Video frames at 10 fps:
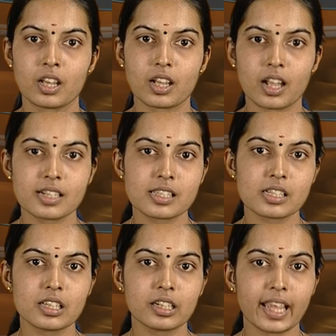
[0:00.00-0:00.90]

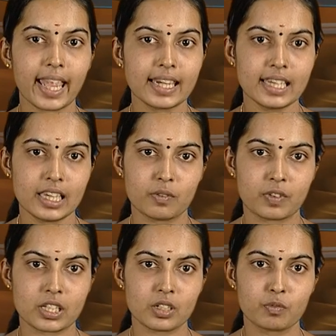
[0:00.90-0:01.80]
Consider any
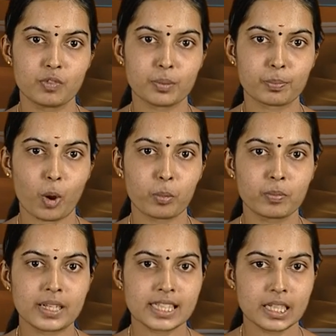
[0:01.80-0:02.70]
event with
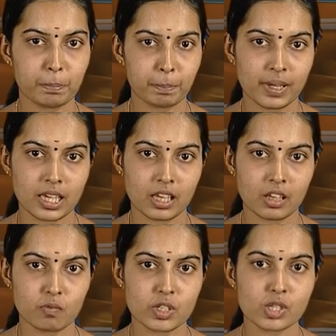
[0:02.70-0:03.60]
probability P
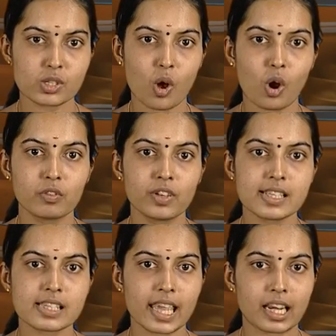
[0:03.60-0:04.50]
which is
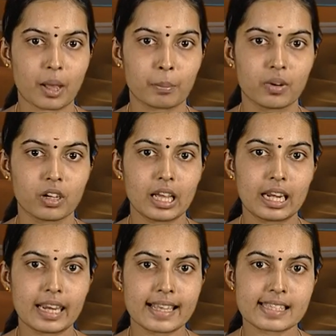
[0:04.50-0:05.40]
always a number
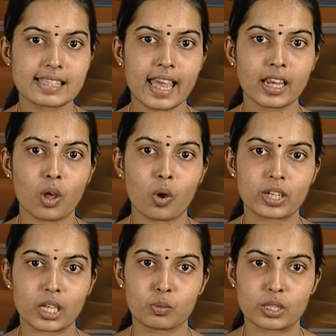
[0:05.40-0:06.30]
less than or
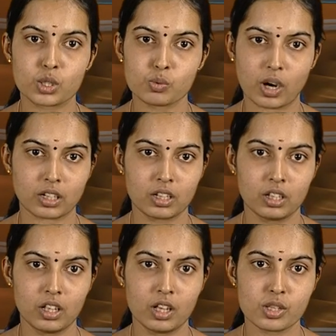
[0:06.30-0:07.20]
equal to 1.
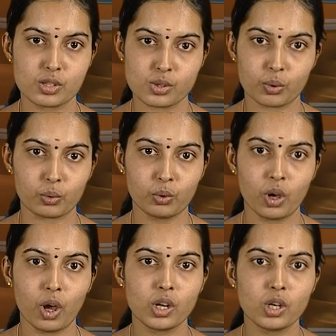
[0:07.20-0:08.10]
So,
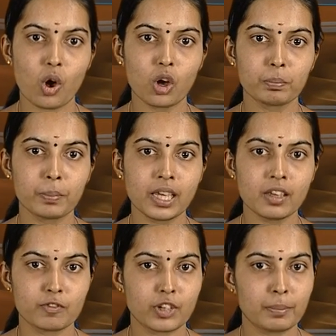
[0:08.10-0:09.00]
log
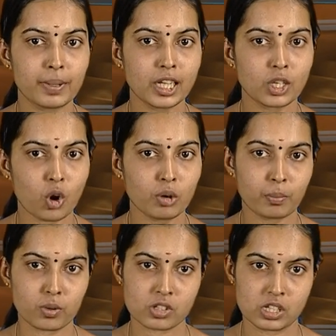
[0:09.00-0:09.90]
P will be
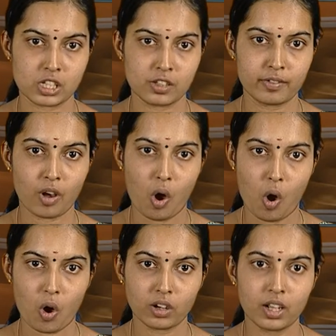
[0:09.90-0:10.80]
non-positive
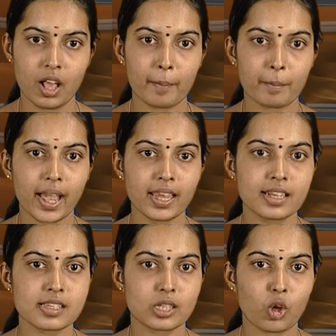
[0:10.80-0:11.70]
or
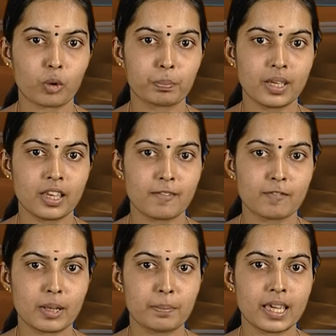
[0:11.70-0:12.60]
minus log P
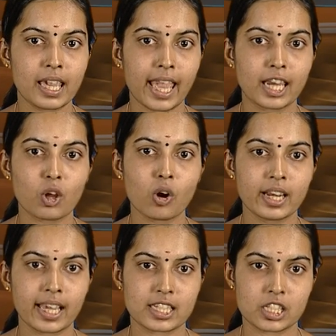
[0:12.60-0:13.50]
will be a
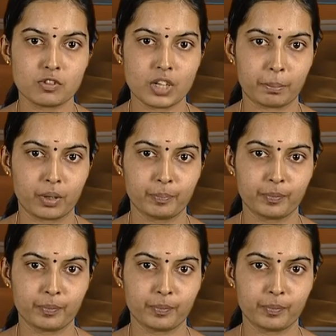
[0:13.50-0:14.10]
non-negative number.